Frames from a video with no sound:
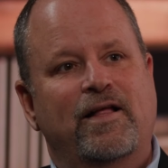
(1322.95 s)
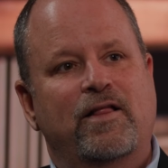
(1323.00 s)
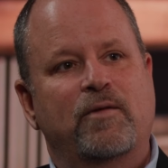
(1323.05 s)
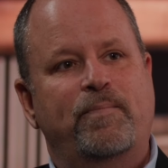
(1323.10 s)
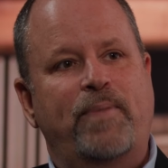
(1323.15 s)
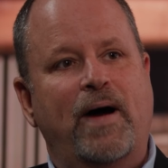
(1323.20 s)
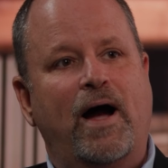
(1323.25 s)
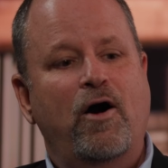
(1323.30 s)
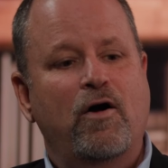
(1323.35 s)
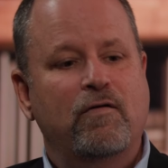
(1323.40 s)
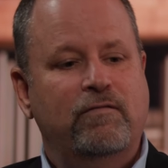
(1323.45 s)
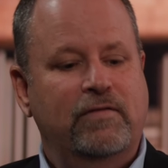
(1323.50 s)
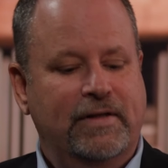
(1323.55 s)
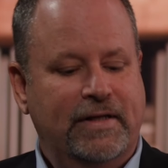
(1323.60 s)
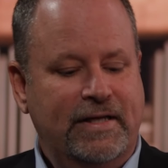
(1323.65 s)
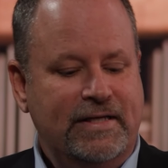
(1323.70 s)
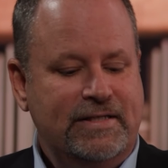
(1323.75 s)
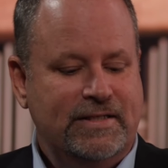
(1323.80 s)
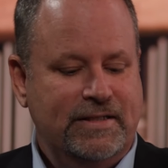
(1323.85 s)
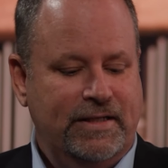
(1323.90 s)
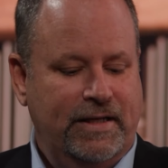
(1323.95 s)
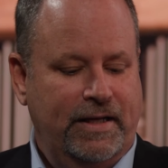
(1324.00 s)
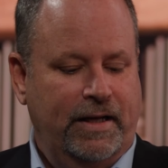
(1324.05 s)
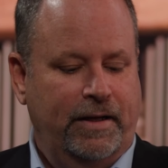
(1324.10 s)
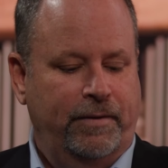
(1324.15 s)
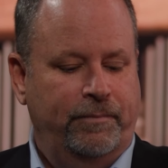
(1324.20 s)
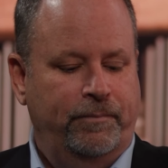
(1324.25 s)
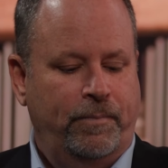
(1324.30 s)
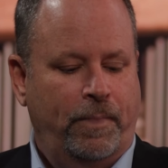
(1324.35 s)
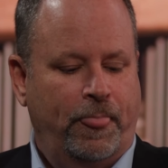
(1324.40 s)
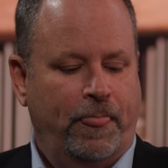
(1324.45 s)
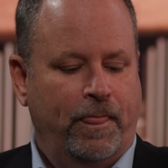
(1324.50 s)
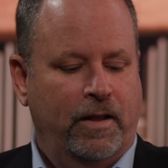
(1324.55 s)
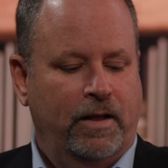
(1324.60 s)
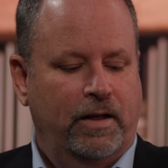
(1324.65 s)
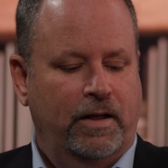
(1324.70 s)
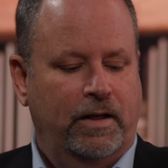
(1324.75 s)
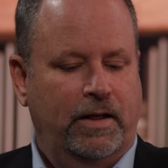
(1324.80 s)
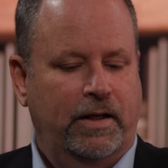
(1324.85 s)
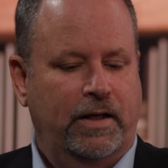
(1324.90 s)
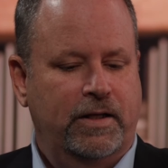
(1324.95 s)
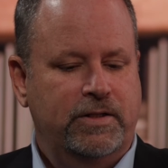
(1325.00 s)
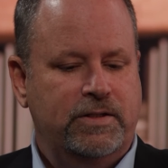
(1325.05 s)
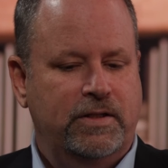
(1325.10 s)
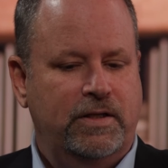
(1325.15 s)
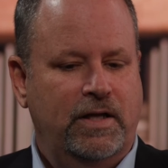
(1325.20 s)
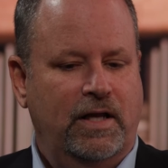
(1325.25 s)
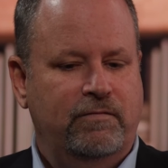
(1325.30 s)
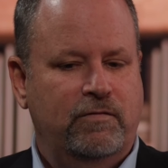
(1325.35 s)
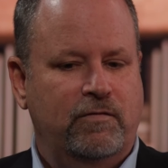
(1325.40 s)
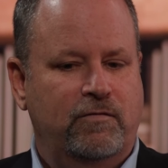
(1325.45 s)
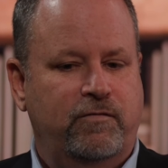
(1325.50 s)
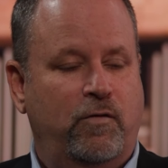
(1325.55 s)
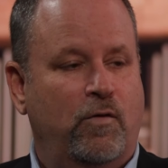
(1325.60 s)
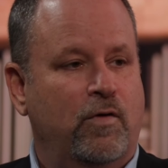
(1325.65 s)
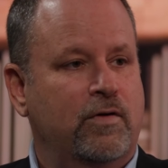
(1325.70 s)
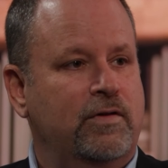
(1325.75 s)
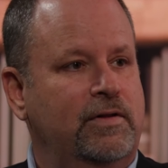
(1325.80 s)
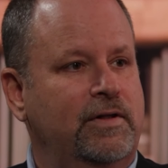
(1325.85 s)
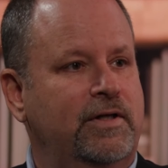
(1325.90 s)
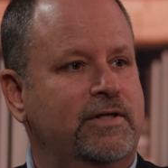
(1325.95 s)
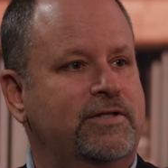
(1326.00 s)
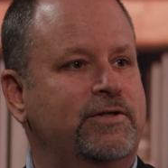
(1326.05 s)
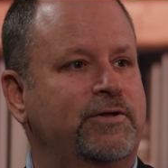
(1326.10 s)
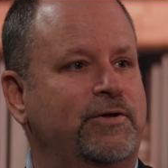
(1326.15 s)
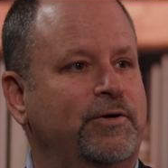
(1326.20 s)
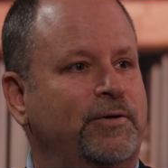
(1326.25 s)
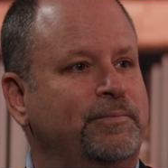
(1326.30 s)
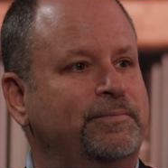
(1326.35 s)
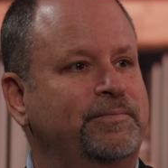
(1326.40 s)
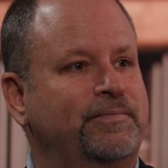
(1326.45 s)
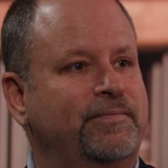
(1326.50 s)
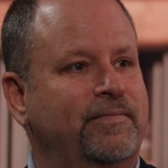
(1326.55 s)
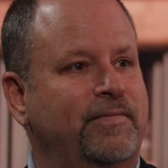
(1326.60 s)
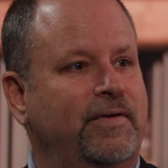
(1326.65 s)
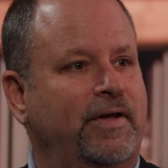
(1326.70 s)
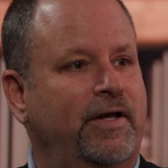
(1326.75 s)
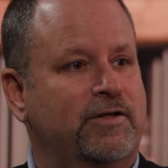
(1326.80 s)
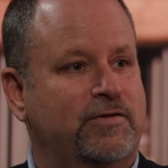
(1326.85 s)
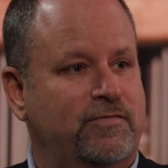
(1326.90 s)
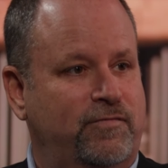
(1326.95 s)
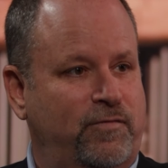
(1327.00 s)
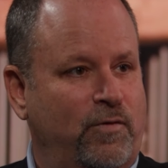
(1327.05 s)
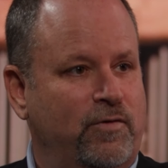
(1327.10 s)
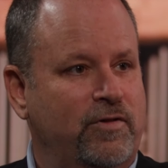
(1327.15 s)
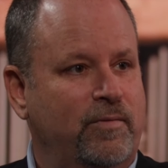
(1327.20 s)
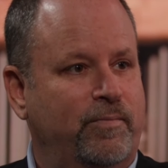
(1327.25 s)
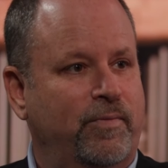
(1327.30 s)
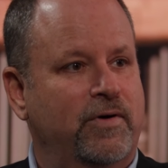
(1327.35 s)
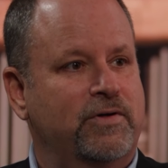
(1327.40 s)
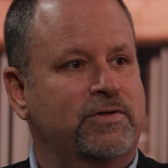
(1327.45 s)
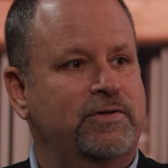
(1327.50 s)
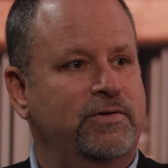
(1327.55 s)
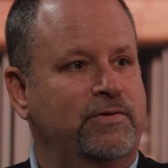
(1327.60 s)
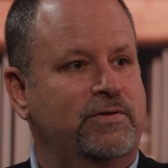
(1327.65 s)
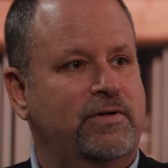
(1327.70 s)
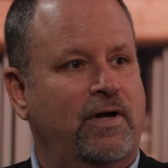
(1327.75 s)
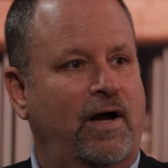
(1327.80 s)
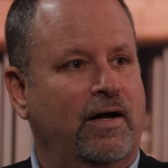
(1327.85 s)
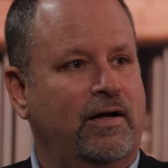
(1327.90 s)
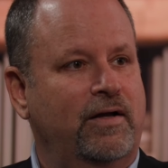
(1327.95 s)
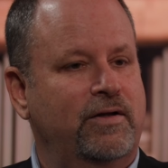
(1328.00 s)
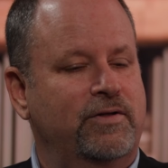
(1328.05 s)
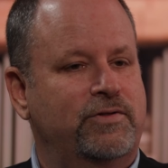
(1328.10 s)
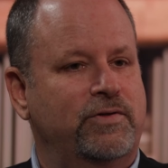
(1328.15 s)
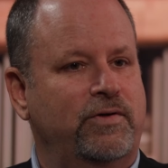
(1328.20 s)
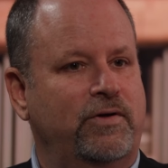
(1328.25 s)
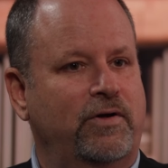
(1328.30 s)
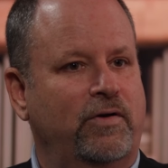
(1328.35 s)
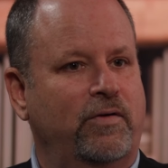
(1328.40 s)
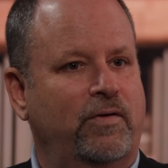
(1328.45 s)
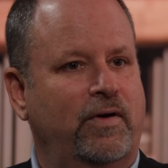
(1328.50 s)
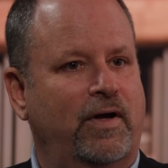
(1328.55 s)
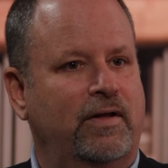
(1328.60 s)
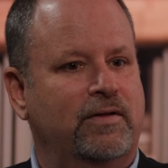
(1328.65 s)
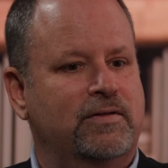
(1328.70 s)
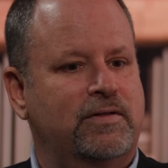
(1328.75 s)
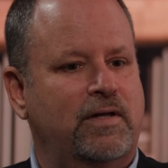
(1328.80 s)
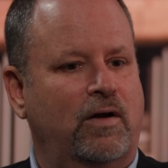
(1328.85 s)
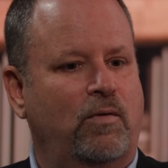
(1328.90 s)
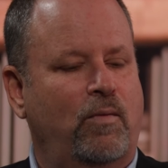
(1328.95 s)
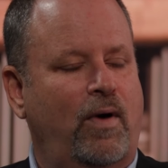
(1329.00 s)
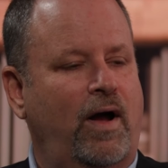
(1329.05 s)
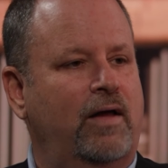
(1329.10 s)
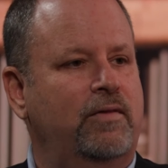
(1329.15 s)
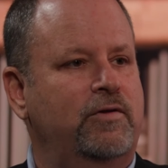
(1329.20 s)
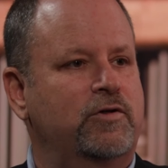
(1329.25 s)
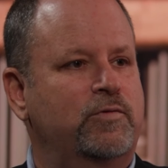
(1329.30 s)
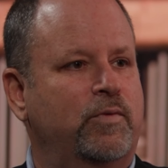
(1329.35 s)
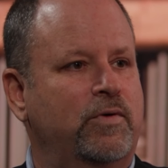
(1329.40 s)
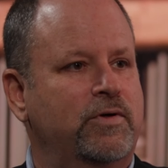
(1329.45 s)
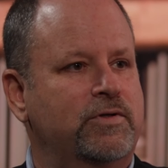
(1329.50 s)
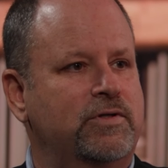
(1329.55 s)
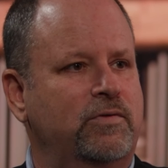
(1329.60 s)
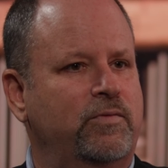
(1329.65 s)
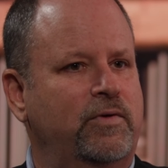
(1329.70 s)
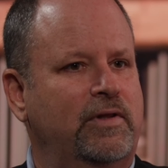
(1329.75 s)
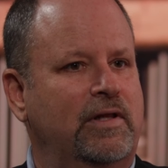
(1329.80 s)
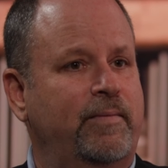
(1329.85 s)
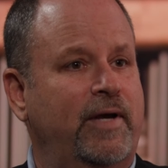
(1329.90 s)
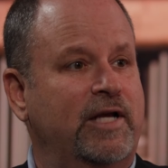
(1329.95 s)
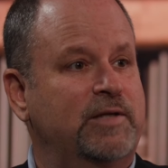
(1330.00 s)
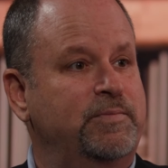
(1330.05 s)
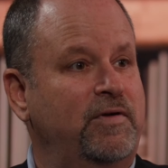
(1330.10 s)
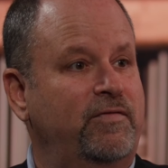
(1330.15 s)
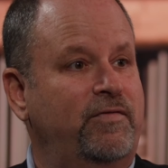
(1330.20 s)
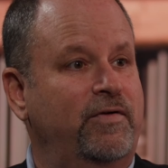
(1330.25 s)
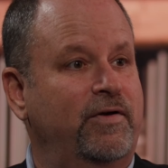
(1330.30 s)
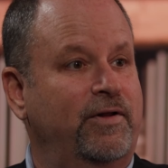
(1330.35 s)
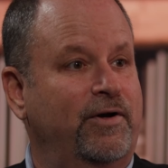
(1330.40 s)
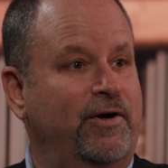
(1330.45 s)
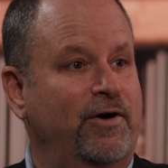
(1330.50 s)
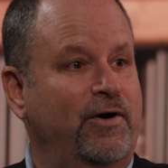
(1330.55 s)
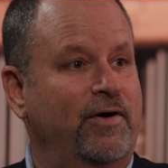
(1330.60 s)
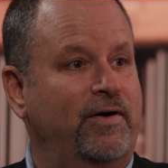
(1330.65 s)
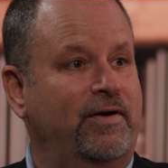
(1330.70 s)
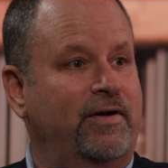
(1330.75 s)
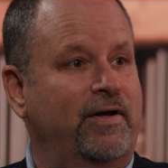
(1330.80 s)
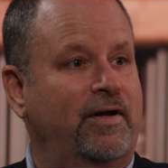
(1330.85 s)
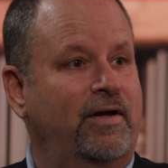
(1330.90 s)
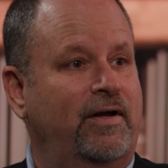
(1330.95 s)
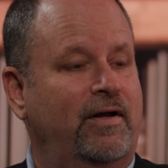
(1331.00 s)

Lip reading: The power of listening isn't even for the listener. It's for the person who's talking to you. And it's like, wow, this person really makes me feel heard.